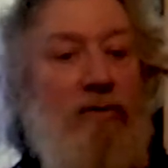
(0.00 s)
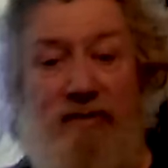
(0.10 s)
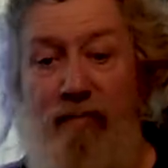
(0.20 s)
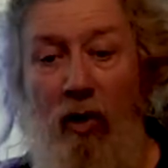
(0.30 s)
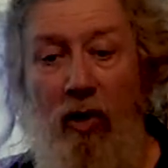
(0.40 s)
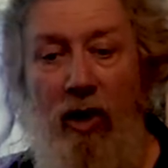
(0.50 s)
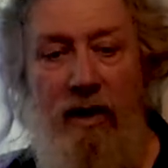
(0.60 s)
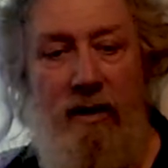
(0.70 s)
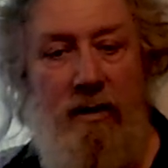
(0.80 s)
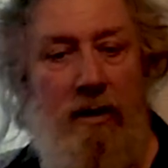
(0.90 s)
was
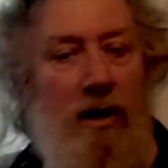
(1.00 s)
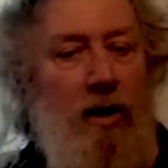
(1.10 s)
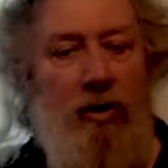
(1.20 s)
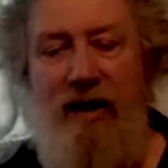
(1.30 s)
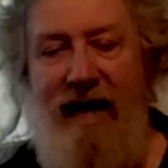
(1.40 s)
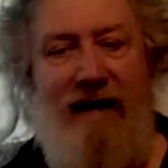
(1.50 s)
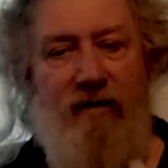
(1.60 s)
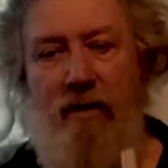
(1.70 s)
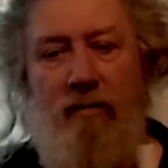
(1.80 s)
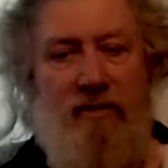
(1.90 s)
born, her
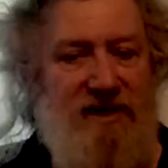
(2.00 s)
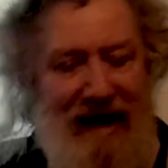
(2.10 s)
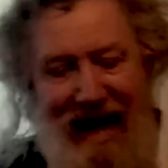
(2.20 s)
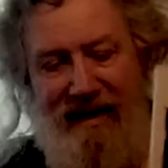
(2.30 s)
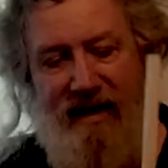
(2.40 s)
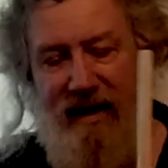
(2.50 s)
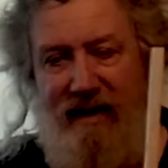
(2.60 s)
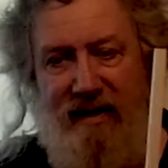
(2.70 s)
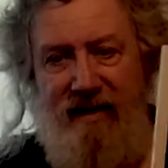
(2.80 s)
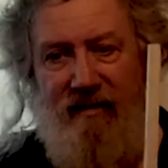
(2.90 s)
navel was not
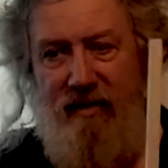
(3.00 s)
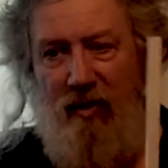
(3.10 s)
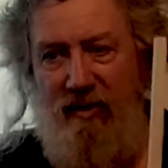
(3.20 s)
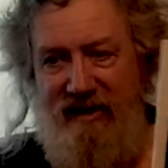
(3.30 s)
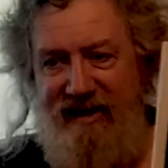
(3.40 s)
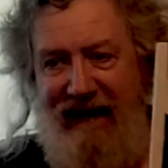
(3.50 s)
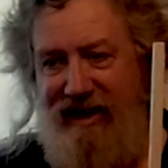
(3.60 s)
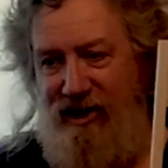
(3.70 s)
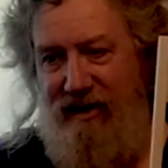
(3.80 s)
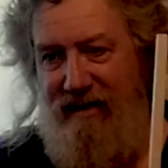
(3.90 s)
in the golden
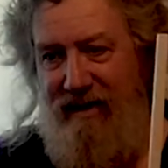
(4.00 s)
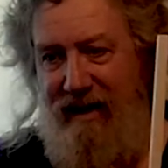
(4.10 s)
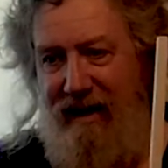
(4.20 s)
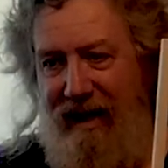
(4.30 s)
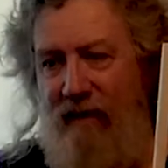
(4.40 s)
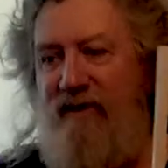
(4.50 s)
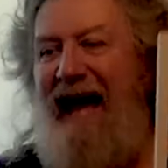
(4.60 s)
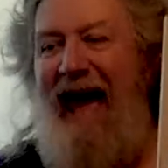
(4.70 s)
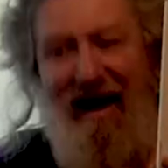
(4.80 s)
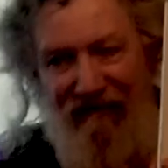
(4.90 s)
section. It was
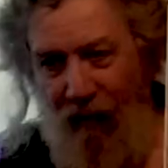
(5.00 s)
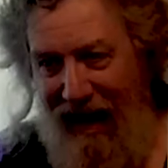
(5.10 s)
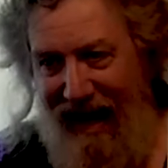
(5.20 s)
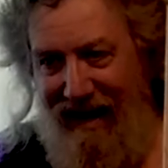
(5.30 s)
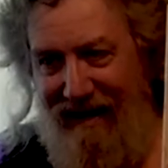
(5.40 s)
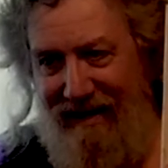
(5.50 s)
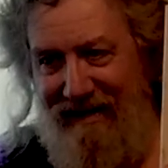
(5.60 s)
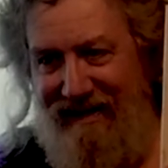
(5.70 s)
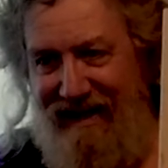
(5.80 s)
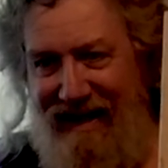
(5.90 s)
halfway.
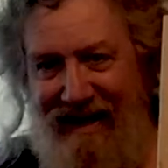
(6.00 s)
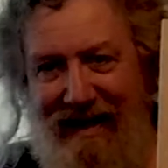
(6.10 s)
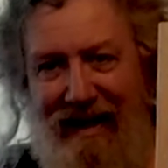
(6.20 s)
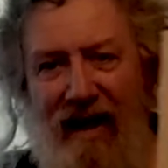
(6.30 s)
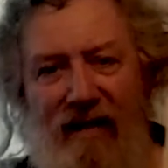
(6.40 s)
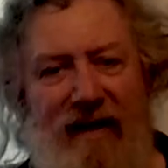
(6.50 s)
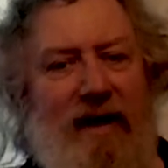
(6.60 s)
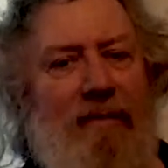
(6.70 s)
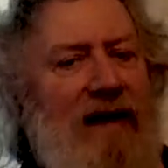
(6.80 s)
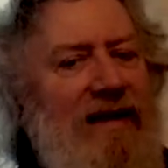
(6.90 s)
See? Think
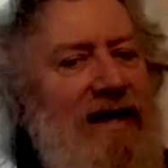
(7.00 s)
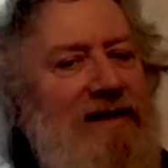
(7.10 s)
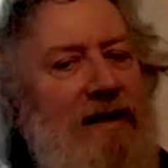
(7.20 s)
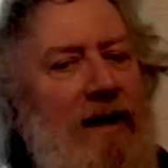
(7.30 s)
about this.